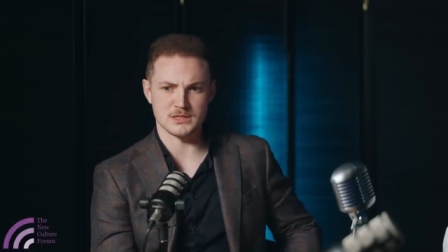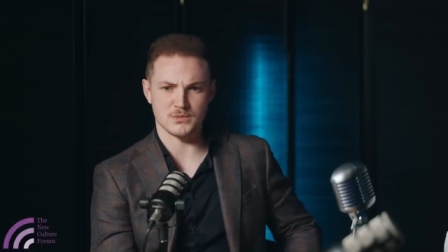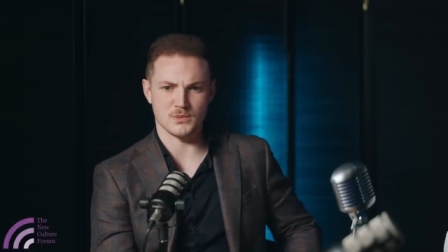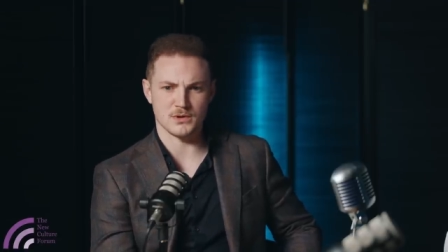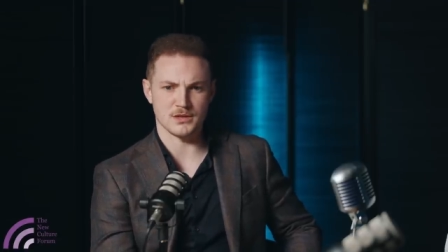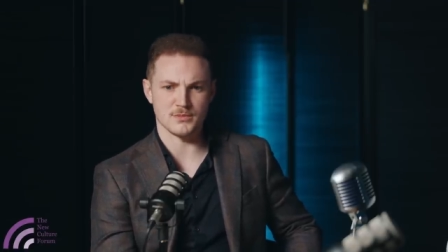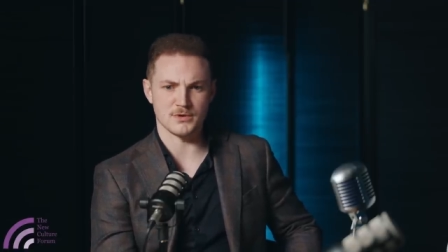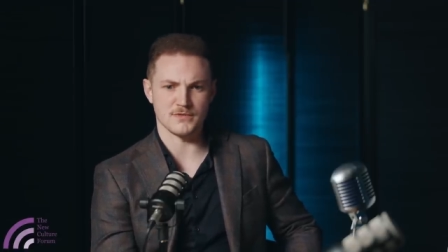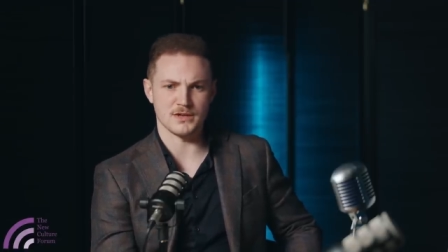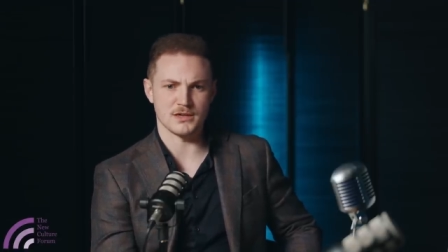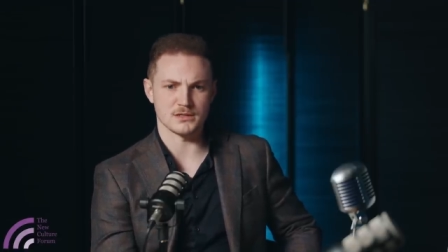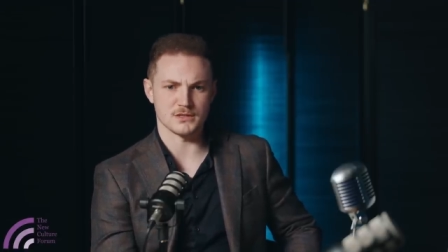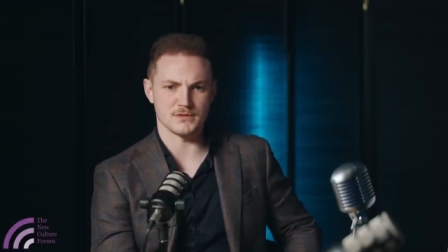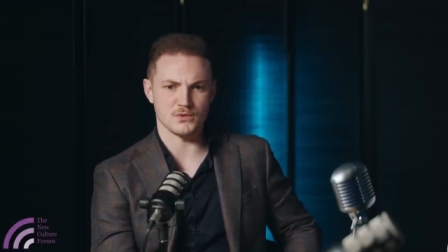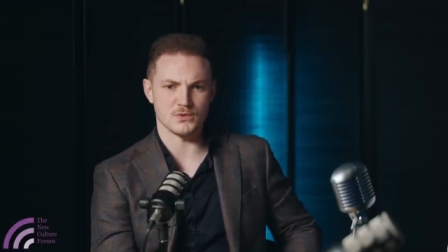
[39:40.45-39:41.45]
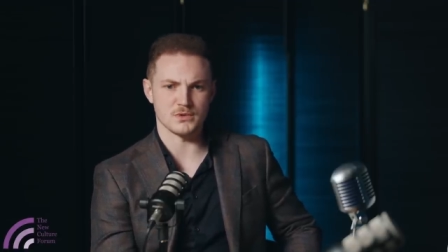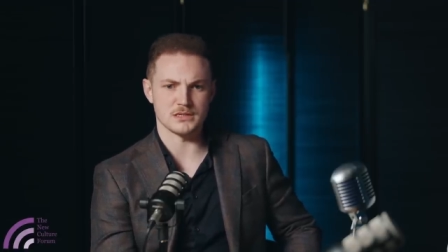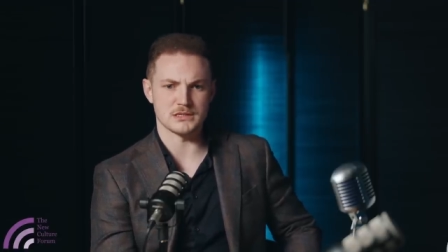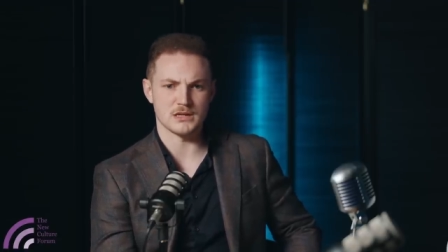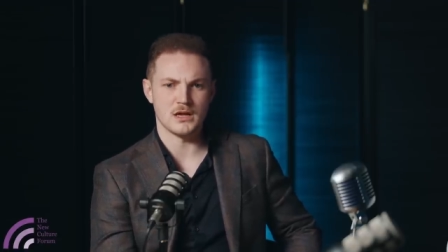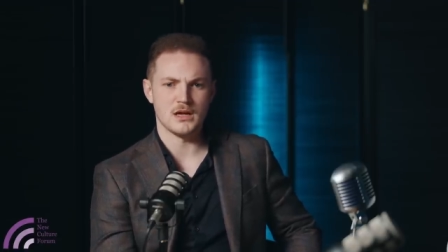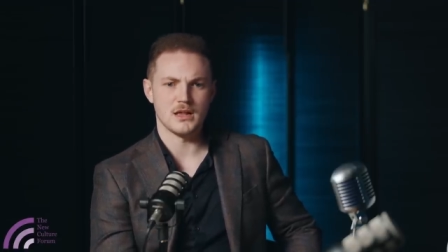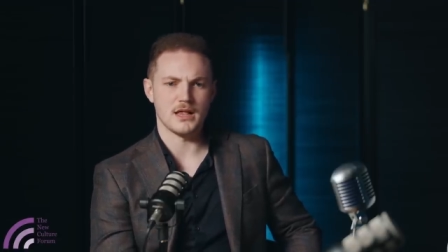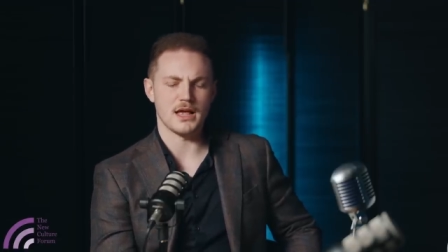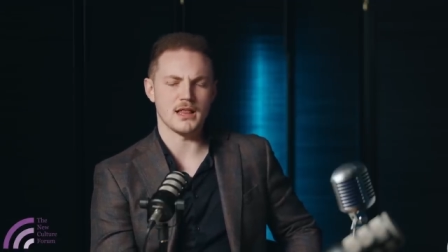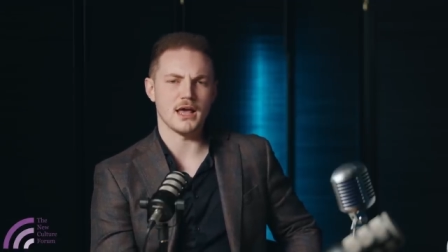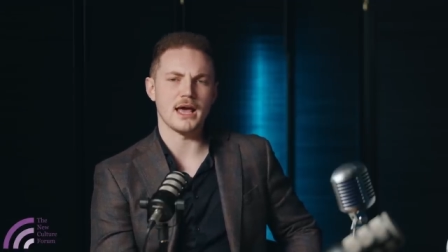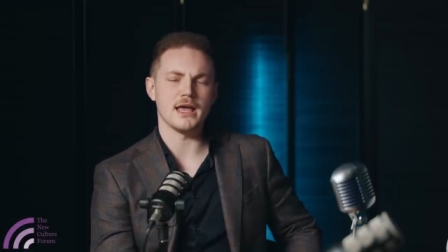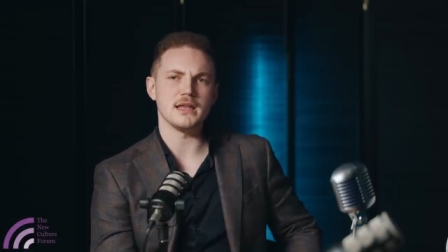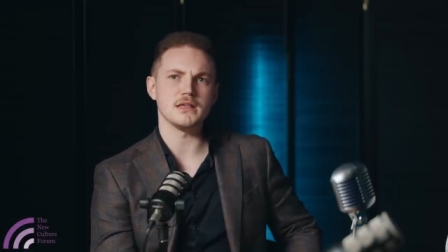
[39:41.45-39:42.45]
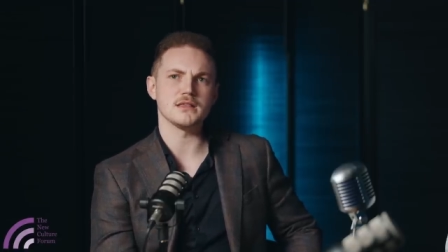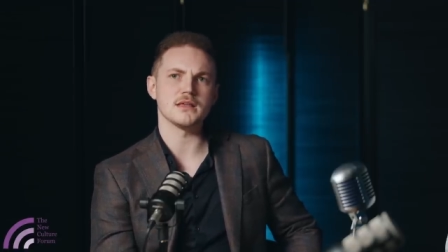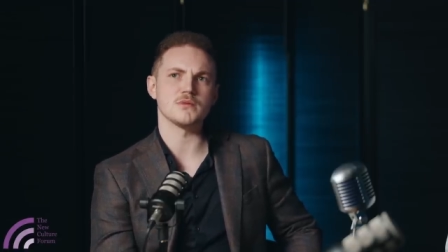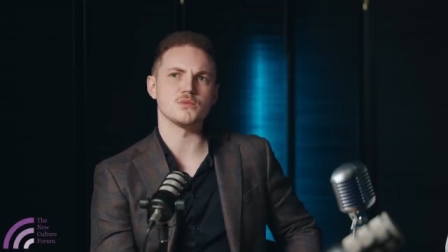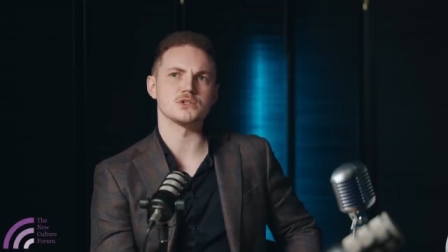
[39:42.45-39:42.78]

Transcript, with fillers: But one of the most vaguest of all is that uh, anything